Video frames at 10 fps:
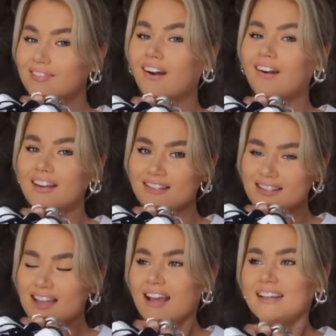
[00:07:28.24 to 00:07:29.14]

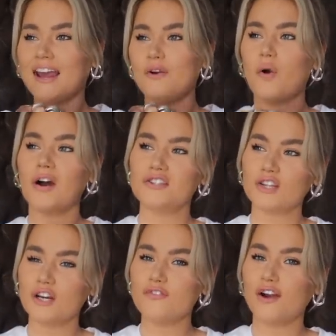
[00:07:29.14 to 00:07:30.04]
Girlies. Now, it was
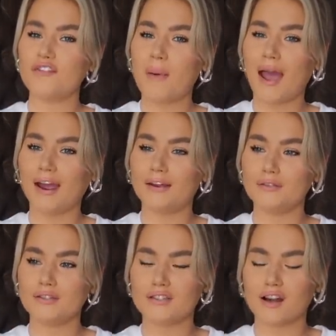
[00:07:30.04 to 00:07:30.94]

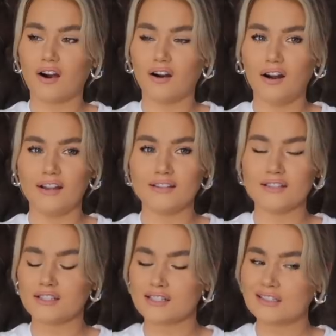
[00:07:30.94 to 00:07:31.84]
£35 to
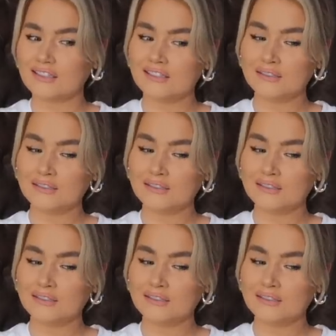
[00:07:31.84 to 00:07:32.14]
Ireland.